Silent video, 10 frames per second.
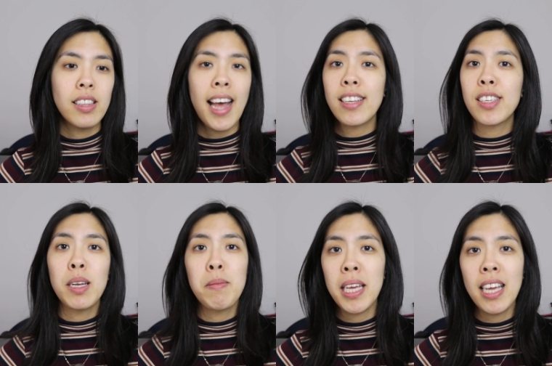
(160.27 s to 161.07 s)
That's
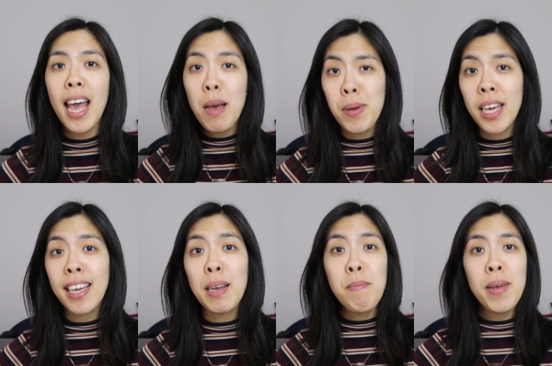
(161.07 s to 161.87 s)
gonna be
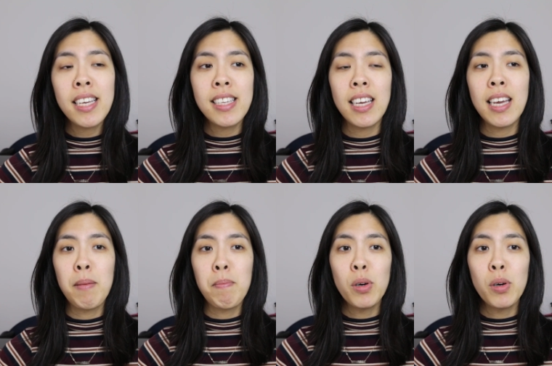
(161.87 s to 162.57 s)
epic and amazing,